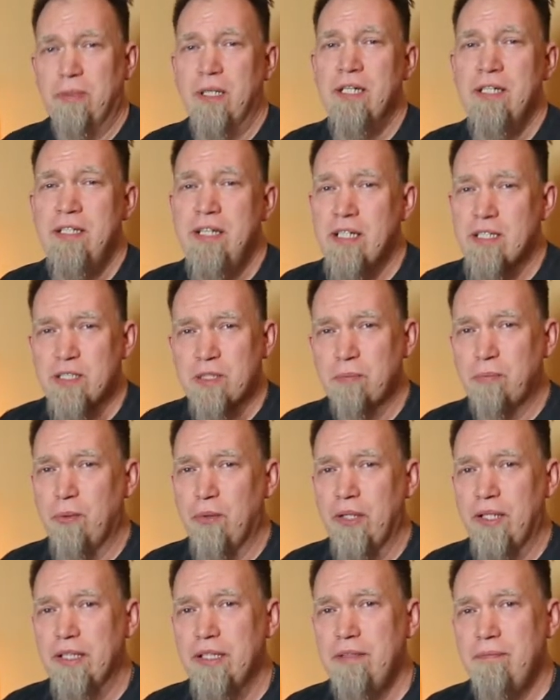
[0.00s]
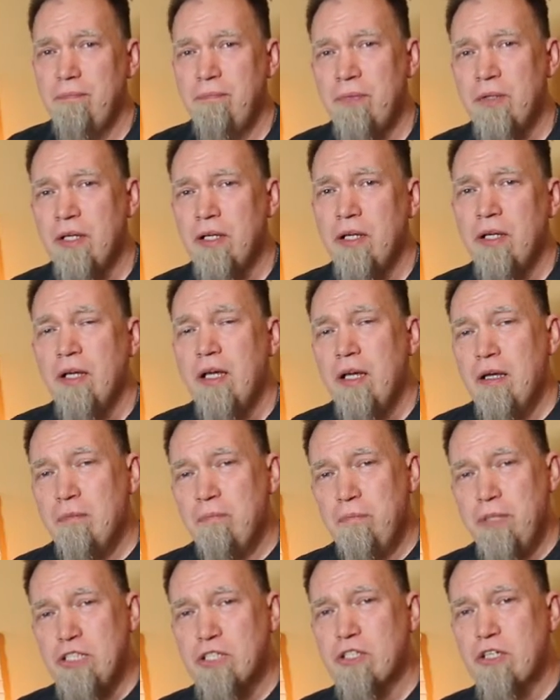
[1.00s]
been disappointed.
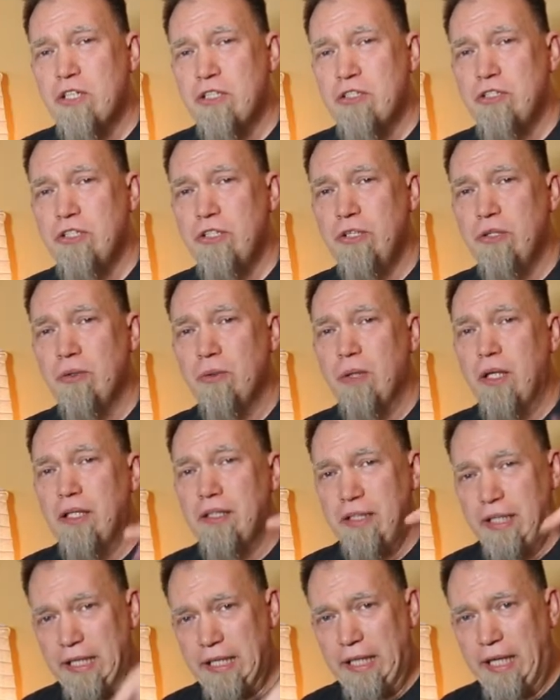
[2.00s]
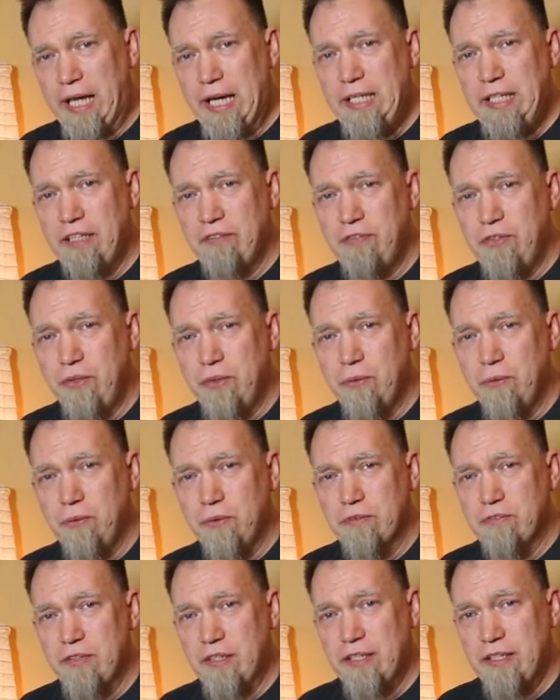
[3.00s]
Be sure to hit like if you
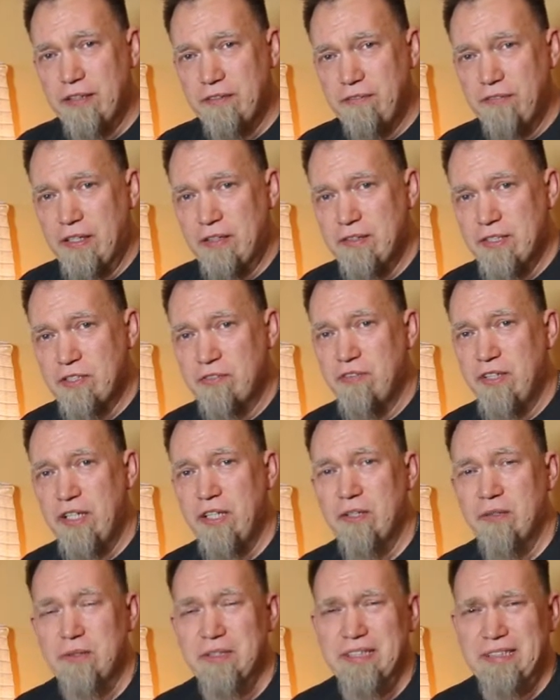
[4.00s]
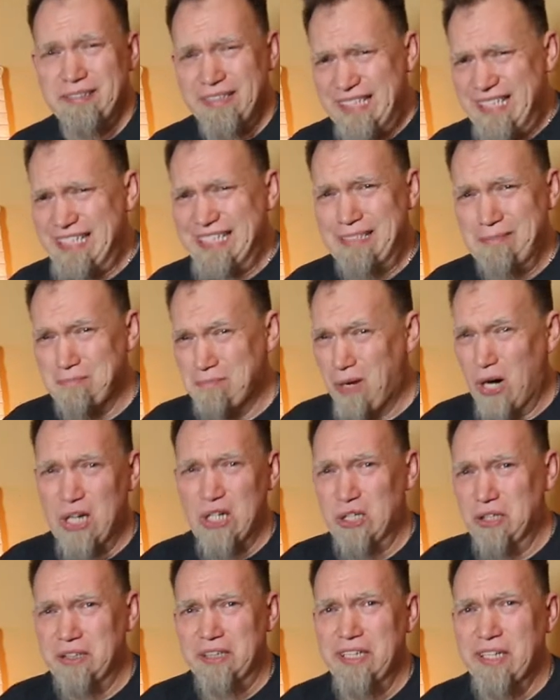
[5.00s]
have found this video at least
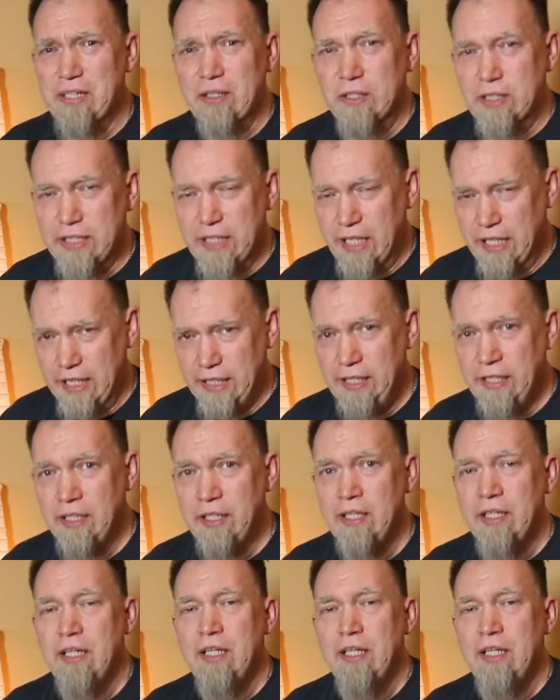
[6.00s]
moderately entertaining.